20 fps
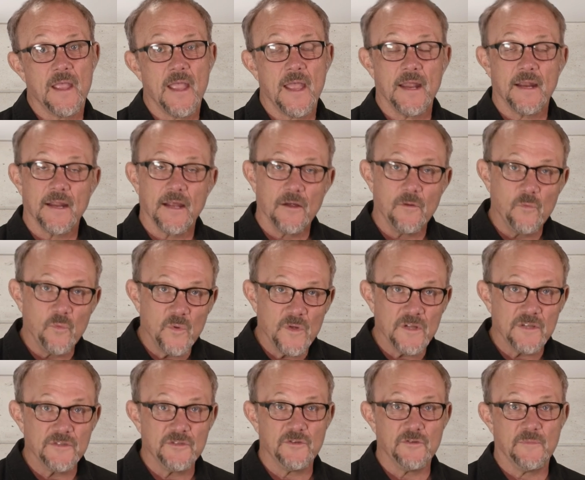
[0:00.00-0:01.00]
and I
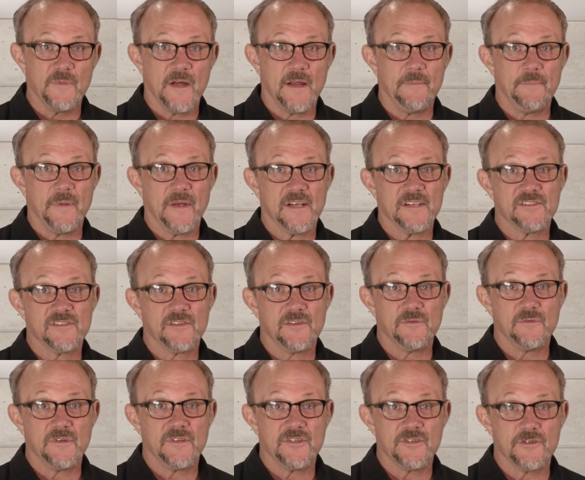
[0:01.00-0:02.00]
will do my best
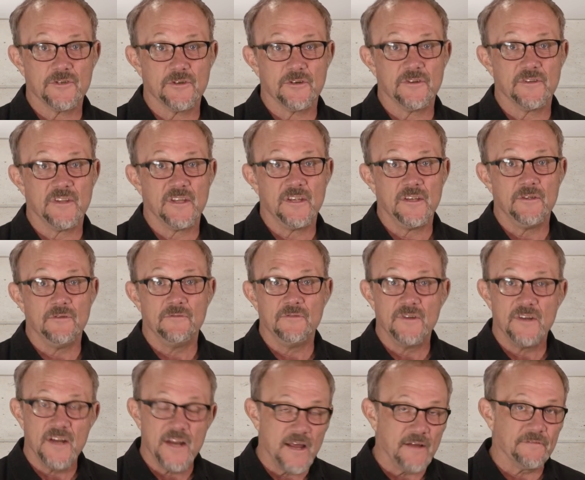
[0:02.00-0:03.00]
to ensure that you
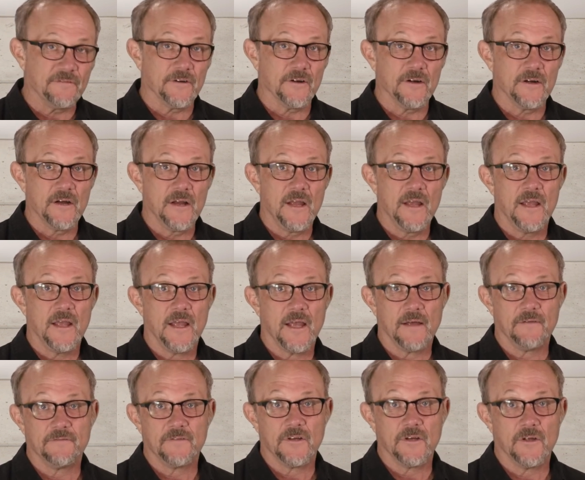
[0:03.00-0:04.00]
never
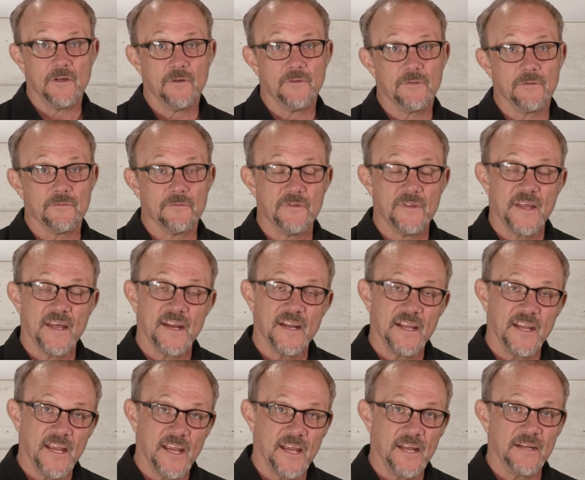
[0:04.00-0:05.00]
have to go through that
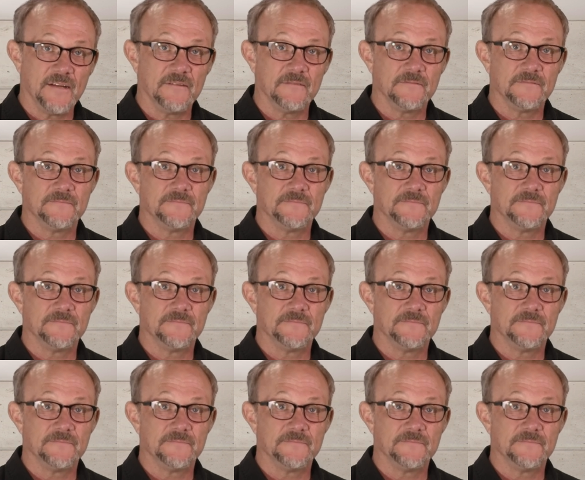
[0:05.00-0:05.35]
again.